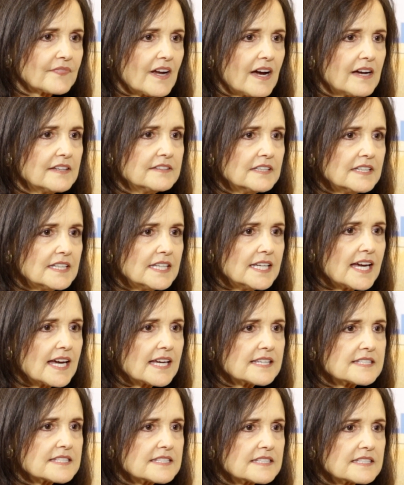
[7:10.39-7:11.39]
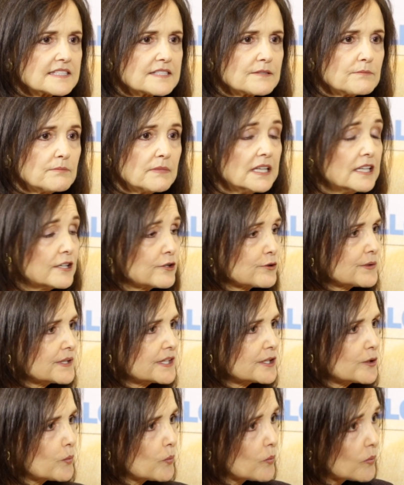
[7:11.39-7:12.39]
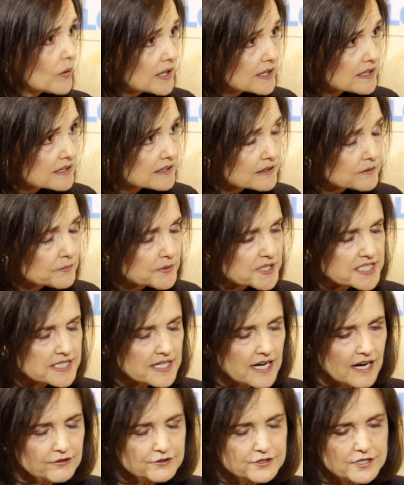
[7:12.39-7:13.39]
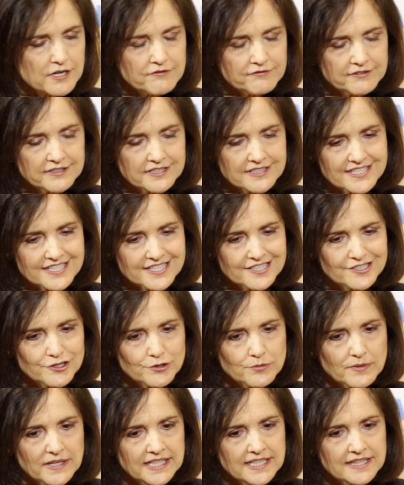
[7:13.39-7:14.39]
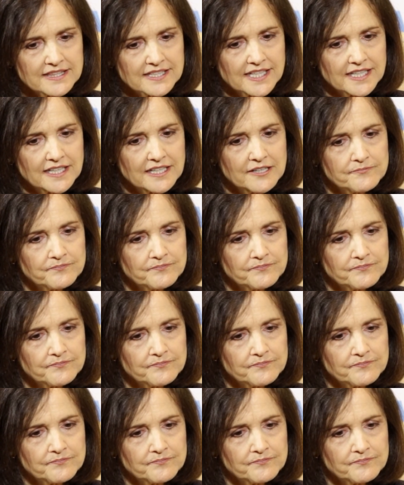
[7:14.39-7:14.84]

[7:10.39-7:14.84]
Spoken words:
I think he has the demeanor and the will. We see how tough it is to do anything.